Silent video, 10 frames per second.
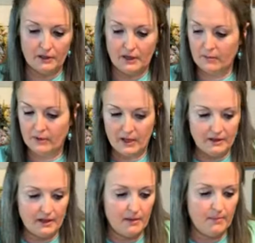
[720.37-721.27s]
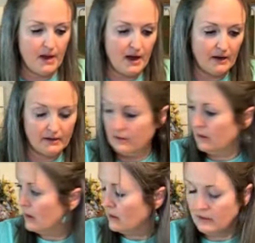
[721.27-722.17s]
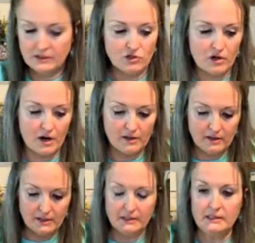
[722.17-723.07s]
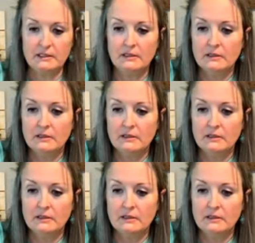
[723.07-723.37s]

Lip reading: I'm glad that I'm back. Let's dry this.